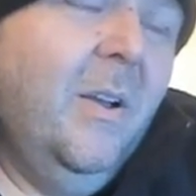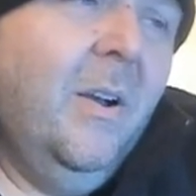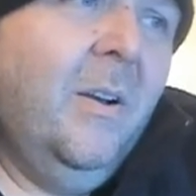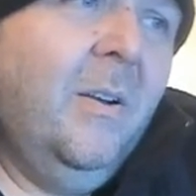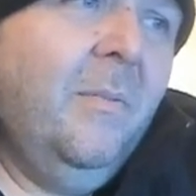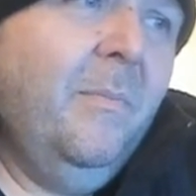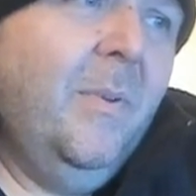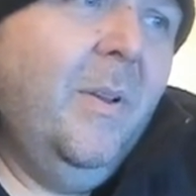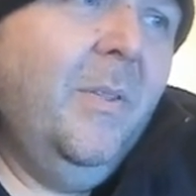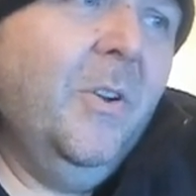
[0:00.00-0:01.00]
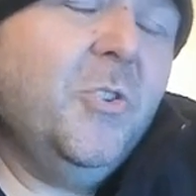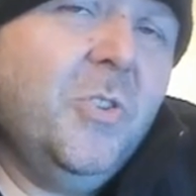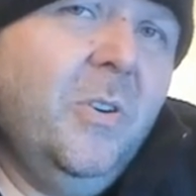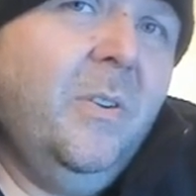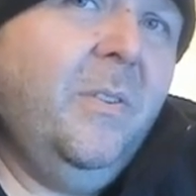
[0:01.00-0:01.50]
Um, there's
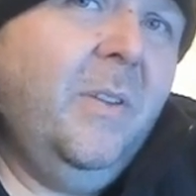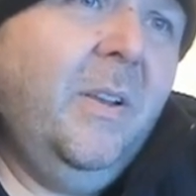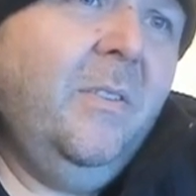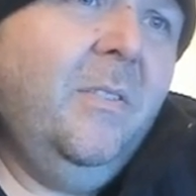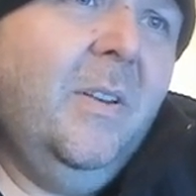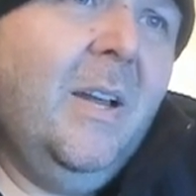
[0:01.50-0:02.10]
certain things that